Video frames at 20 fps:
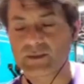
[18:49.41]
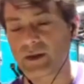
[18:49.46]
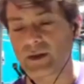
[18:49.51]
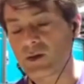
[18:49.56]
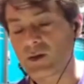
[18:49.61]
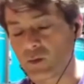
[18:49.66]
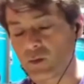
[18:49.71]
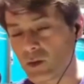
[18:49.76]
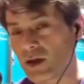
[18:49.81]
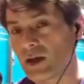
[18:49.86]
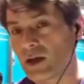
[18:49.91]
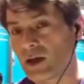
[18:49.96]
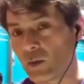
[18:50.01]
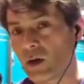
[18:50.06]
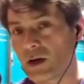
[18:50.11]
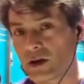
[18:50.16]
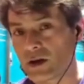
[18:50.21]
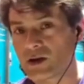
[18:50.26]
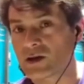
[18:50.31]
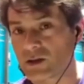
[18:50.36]
But I really
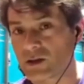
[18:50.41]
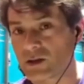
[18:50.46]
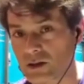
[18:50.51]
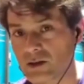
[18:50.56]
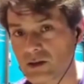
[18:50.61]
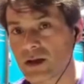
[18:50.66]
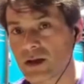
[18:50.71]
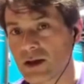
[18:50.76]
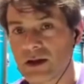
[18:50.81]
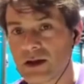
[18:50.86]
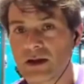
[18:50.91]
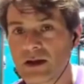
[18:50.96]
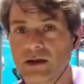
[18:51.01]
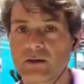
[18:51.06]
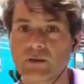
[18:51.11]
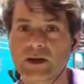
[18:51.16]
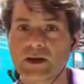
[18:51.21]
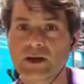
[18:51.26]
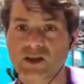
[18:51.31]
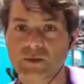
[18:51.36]
wanted to,
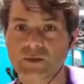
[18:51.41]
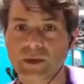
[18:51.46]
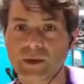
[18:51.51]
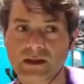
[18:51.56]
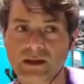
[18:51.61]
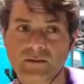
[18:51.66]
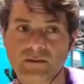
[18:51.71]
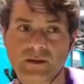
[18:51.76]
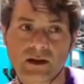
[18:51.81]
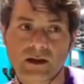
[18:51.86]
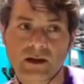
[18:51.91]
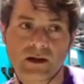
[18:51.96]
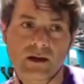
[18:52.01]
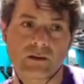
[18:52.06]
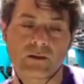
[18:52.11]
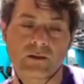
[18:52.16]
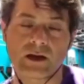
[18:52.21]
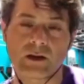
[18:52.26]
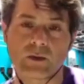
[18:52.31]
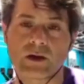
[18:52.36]
retrospectively, I
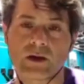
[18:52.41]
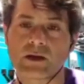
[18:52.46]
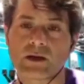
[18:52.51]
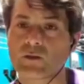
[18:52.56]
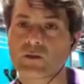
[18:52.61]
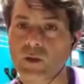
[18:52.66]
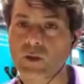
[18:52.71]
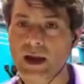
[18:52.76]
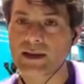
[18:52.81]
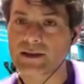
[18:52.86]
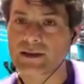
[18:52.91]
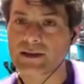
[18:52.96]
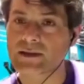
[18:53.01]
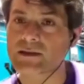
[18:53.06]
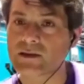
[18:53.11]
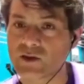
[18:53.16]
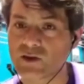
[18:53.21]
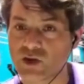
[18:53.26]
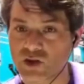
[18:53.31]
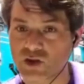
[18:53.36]
really wanted to
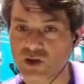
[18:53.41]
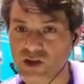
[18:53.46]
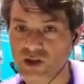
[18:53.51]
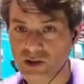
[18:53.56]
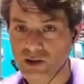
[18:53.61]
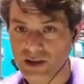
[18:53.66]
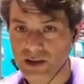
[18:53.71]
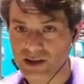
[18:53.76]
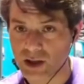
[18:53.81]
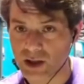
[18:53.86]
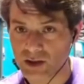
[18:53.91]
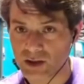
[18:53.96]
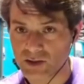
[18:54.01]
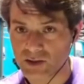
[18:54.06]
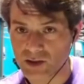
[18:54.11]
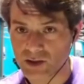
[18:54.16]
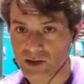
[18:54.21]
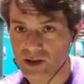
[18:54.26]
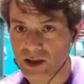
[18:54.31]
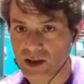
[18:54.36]
raise nutritional
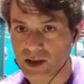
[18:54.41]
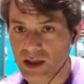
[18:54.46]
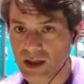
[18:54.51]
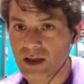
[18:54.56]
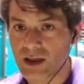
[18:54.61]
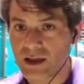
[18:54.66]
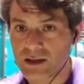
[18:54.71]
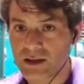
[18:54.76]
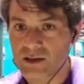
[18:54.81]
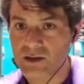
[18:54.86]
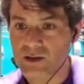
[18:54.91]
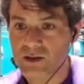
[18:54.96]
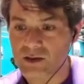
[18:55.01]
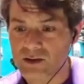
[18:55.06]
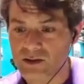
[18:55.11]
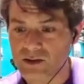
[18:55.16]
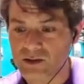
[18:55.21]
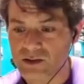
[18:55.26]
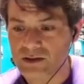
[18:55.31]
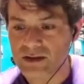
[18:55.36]
ketosis to
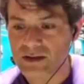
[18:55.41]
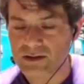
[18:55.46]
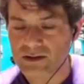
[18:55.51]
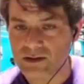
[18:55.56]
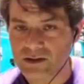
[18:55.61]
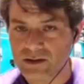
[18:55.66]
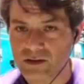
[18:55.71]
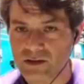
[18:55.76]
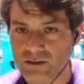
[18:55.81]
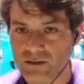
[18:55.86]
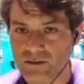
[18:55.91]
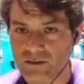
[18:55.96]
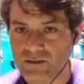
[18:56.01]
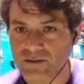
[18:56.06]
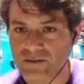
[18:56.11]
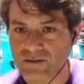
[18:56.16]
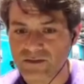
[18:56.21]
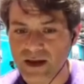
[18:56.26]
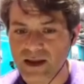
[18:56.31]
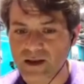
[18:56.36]
sort of
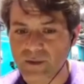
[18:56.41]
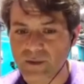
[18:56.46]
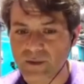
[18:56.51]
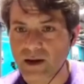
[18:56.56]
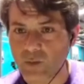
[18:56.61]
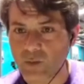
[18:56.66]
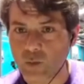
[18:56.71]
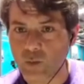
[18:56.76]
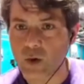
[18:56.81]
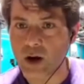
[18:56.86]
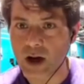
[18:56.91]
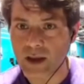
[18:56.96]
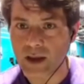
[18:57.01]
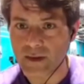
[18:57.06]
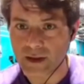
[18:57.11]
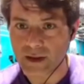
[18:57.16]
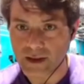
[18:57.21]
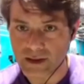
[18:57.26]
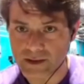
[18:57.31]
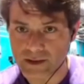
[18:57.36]
fathom out why
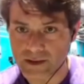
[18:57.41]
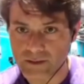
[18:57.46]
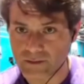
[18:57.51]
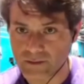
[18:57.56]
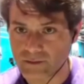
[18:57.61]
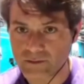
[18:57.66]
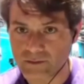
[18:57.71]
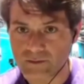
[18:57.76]
these